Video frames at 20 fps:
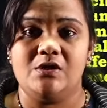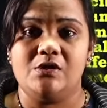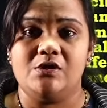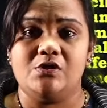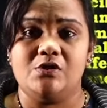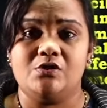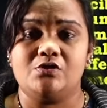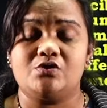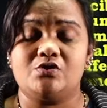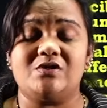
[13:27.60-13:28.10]

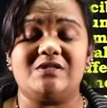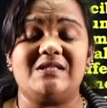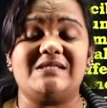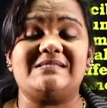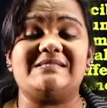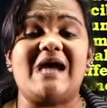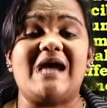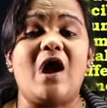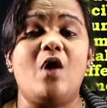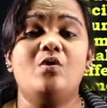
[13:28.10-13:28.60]
So the
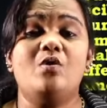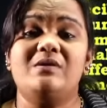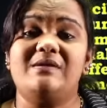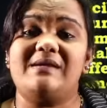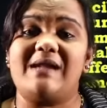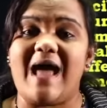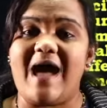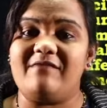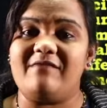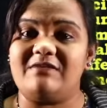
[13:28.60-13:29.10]
sound
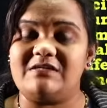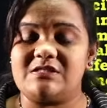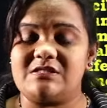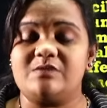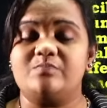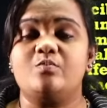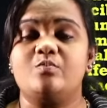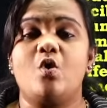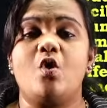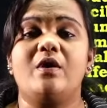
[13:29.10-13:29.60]
travels
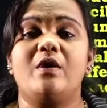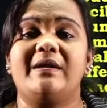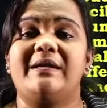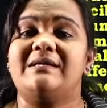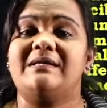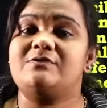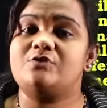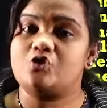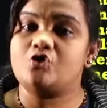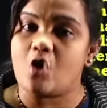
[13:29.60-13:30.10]
more in
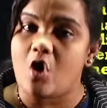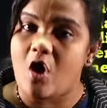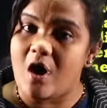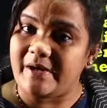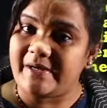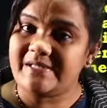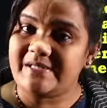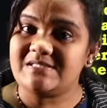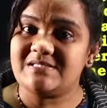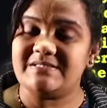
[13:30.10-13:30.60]

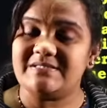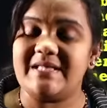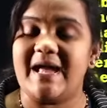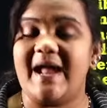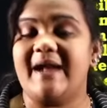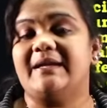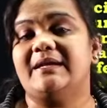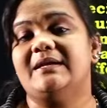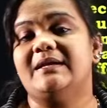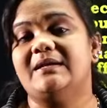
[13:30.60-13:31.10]
solids
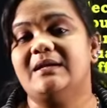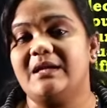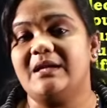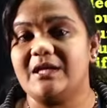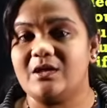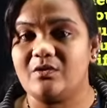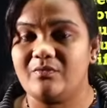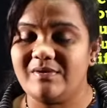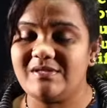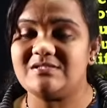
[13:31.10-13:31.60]
than in
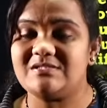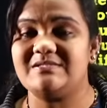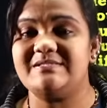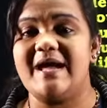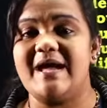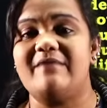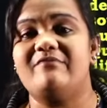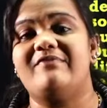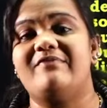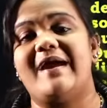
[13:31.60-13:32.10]
liquids
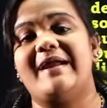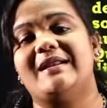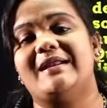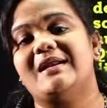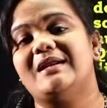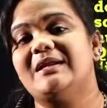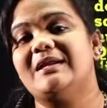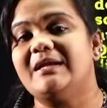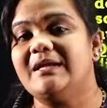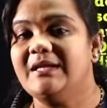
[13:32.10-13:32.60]
than
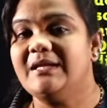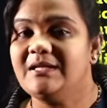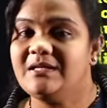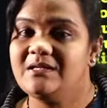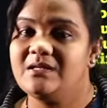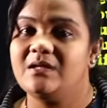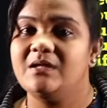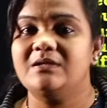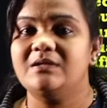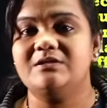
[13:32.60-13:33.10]
finally in
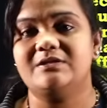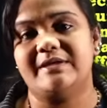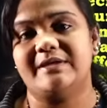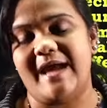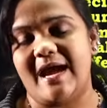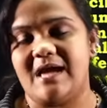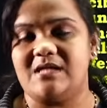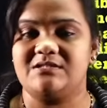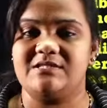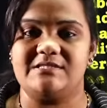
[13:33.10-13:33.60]

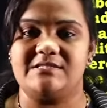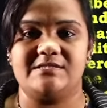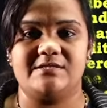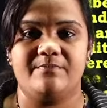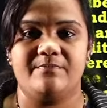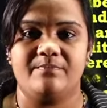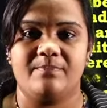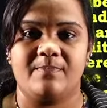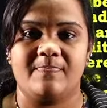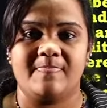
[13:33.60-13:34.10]
gases.
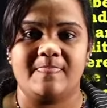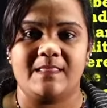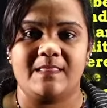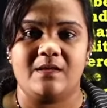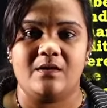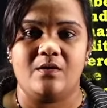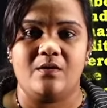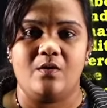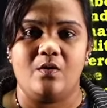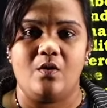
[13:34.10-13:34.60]

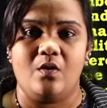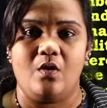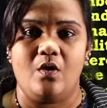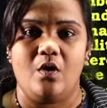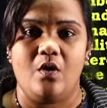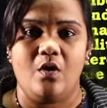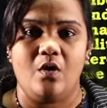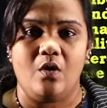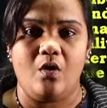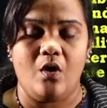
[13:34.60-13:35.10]

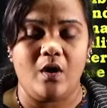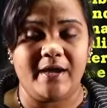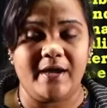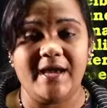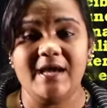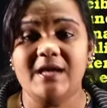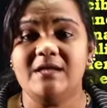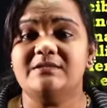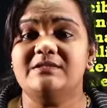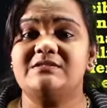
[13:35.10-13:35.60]
Okay,
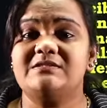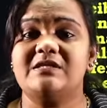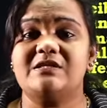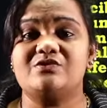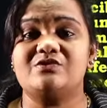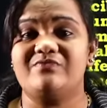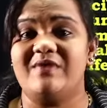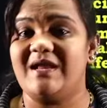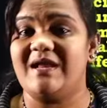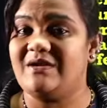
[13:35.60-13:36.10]
this is
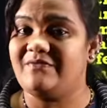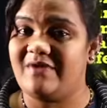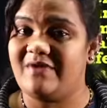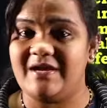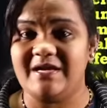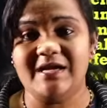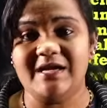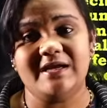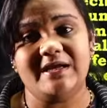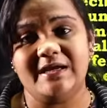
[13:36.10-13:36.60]
very,
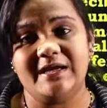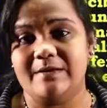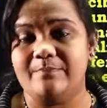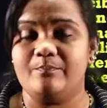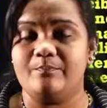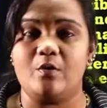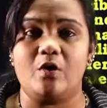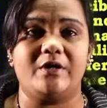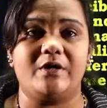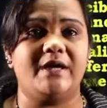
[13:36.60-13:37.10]
very
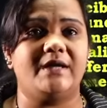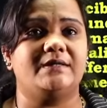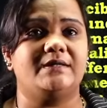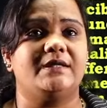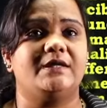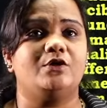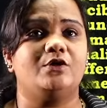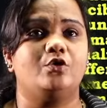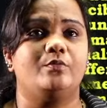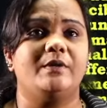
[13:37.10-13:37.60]
important
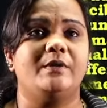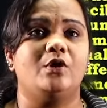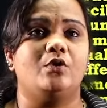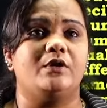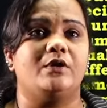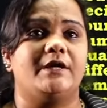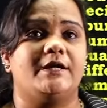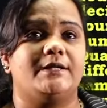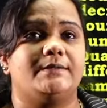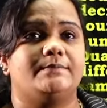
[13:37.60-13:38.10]
thing to be noted.